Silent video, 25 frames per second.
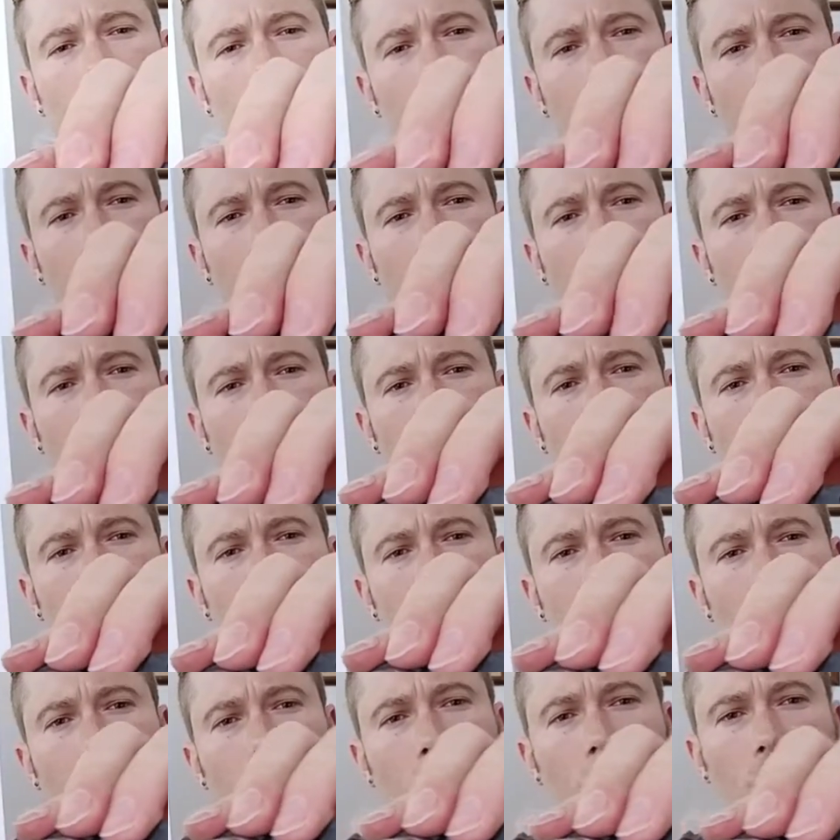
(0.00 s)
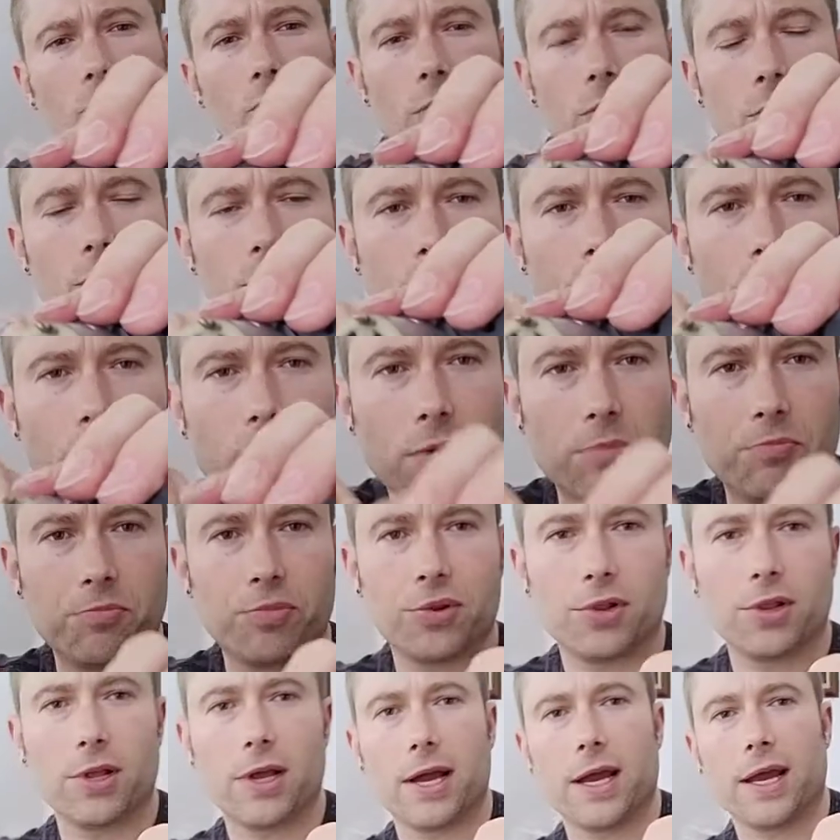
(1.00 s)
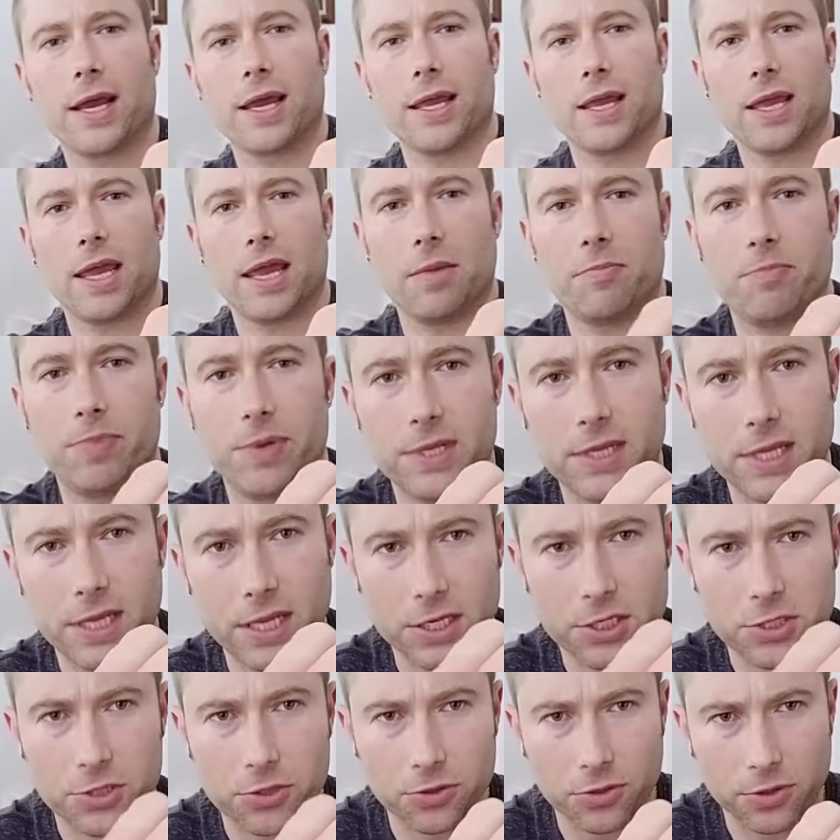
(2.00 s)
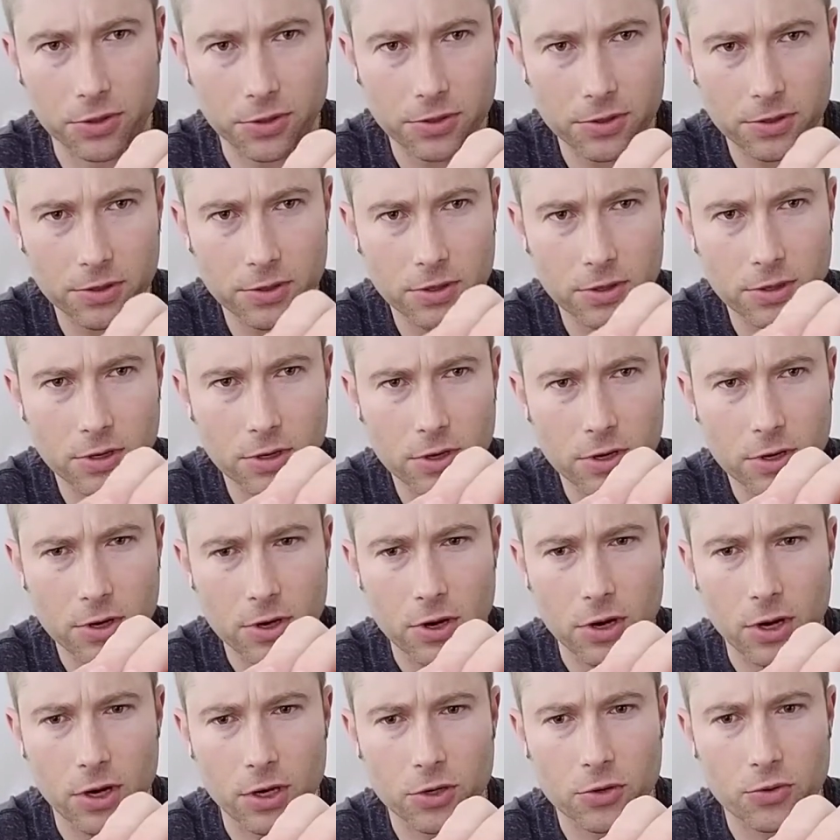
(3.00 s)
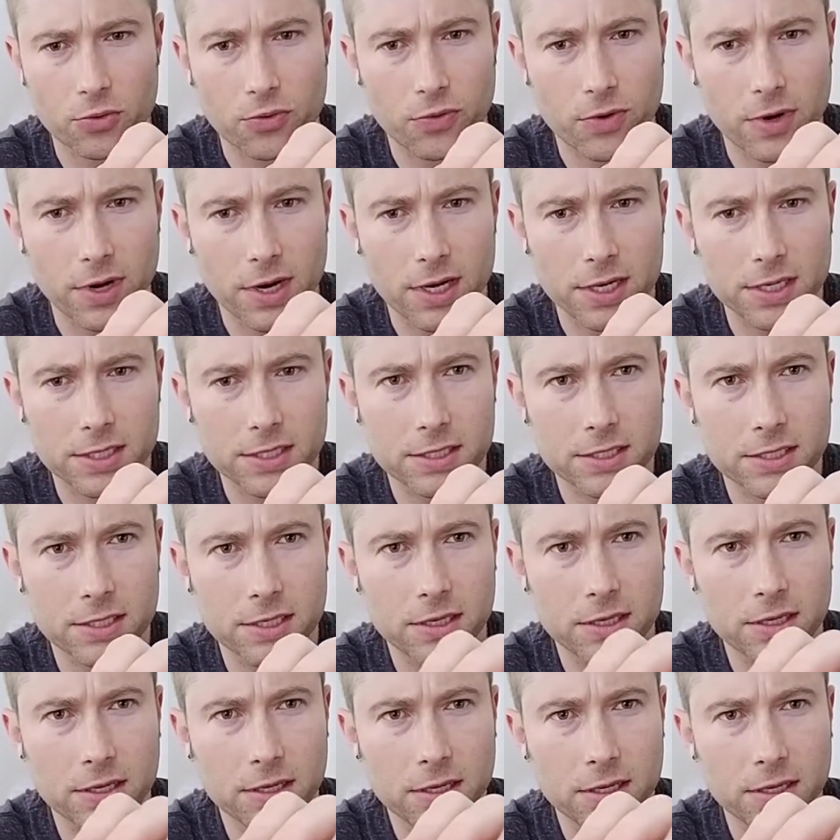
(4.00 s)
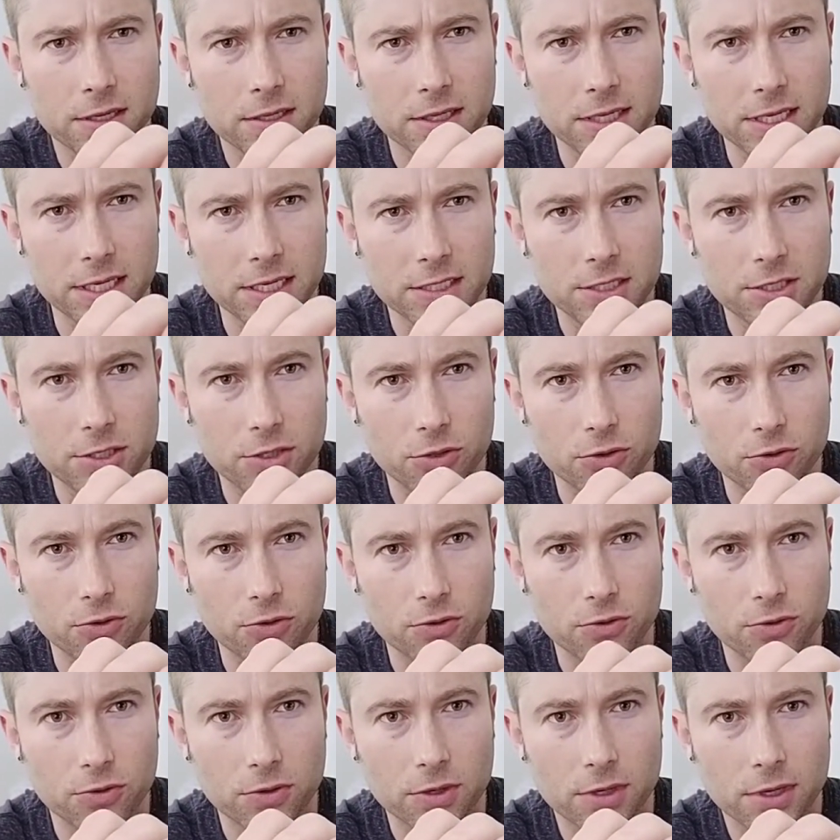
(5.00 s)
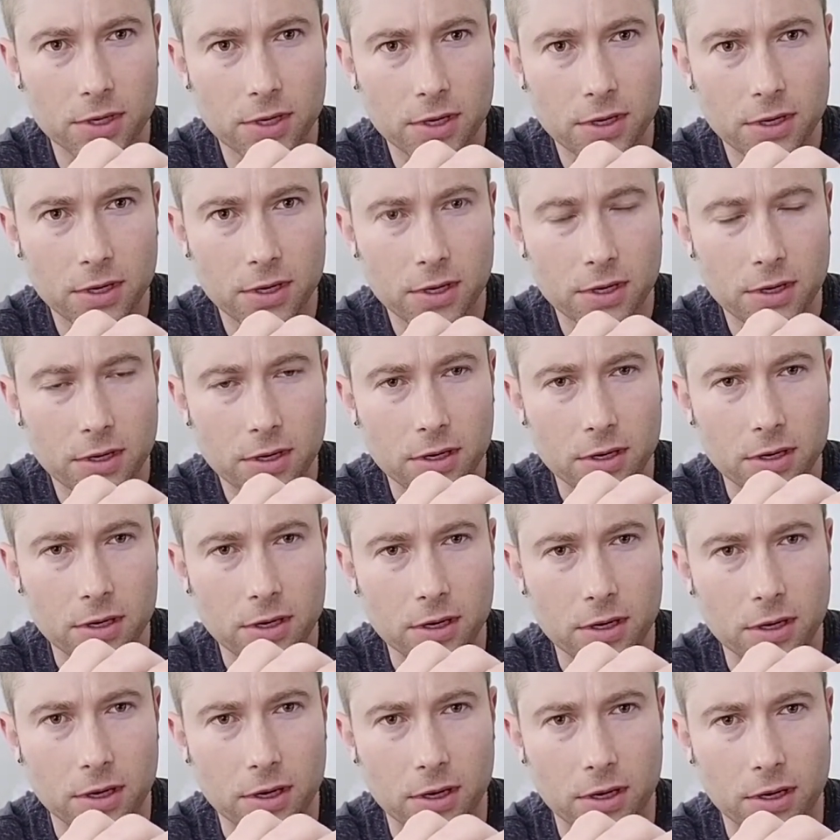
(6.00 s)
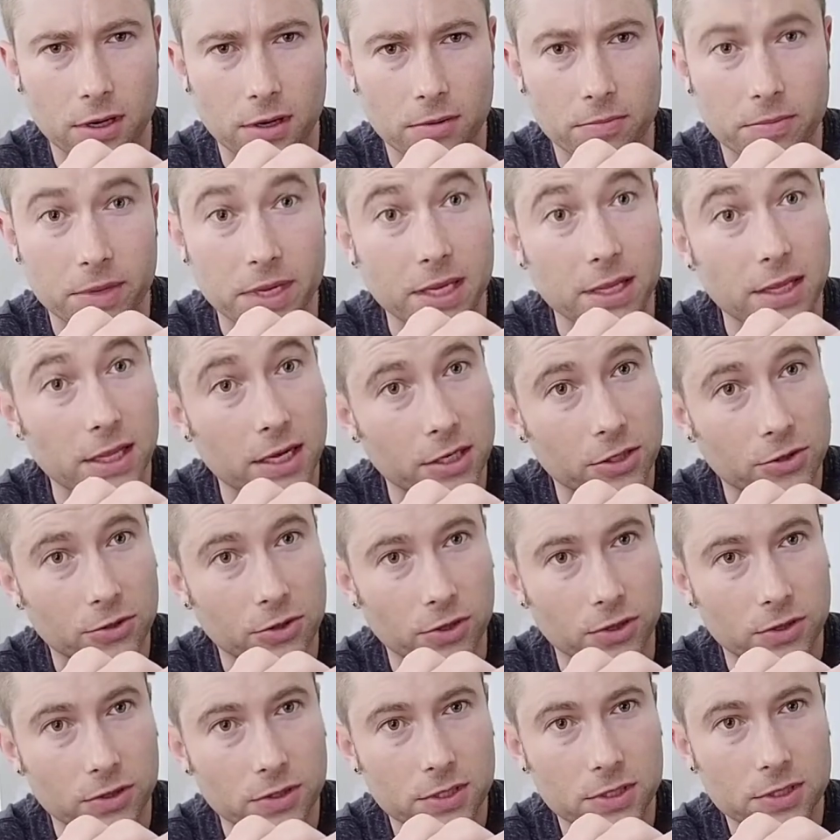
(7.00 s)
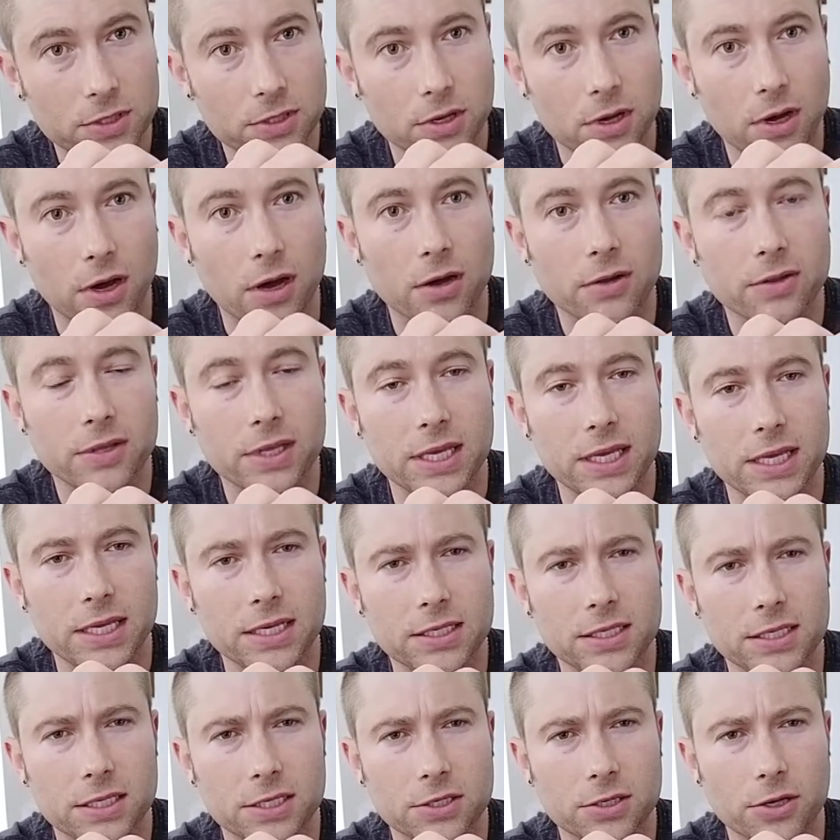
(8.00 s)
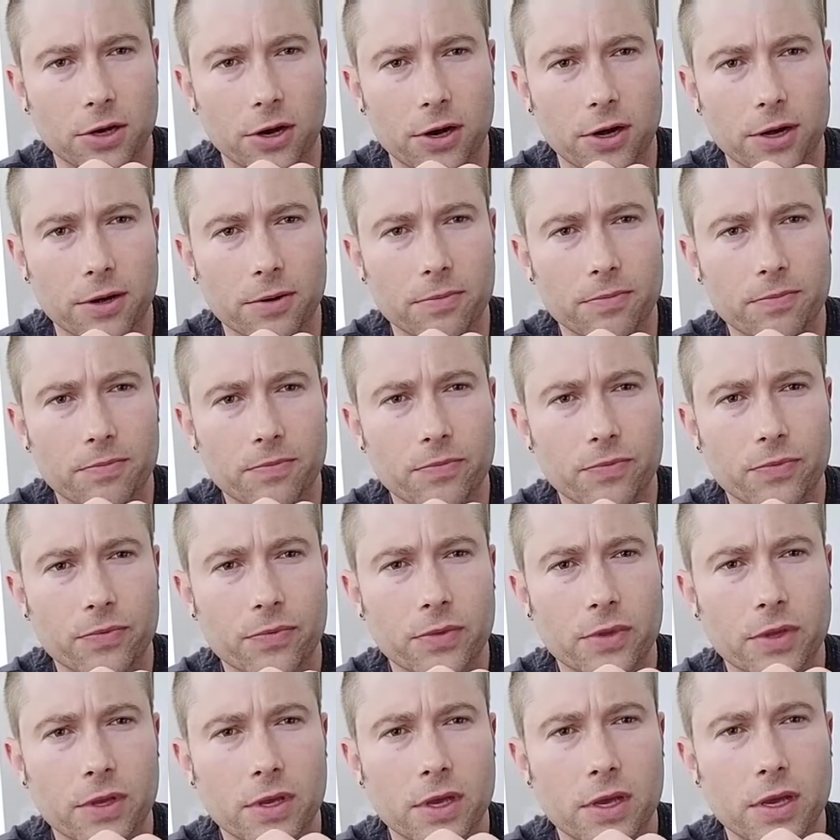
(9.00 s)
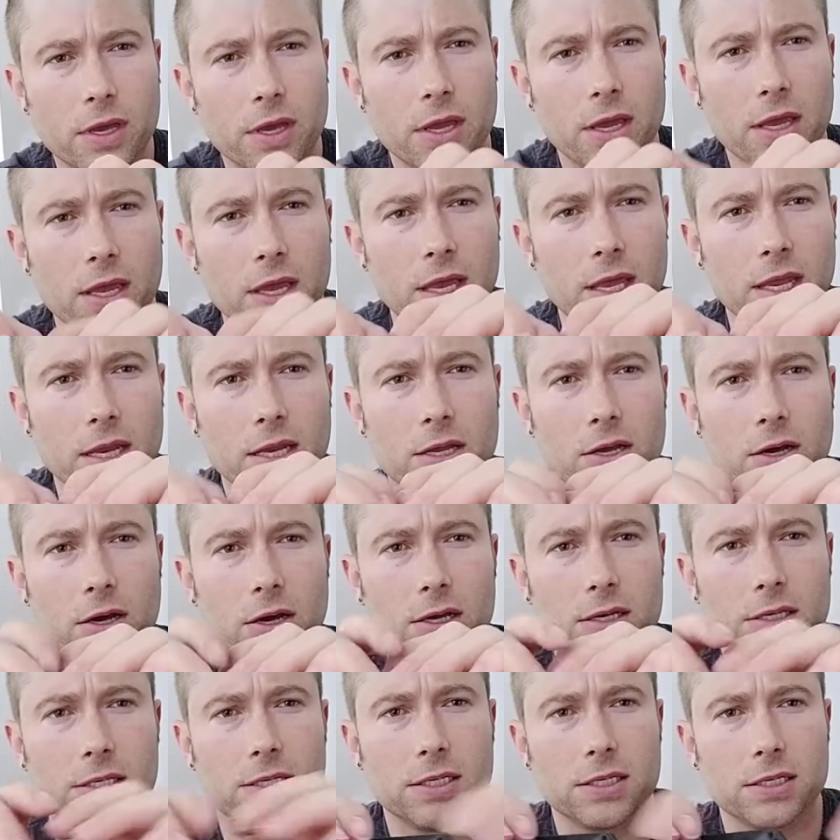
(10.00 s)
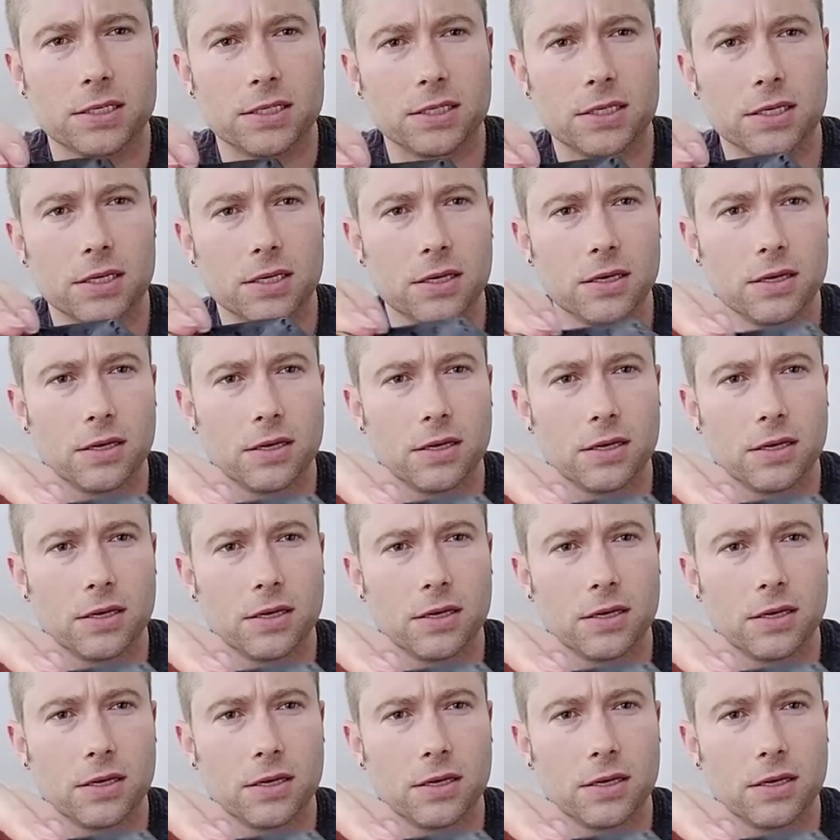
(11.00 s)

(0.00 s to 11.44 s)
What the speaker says: But when you apply a potential across these two electrodes on the Easy Start, it causes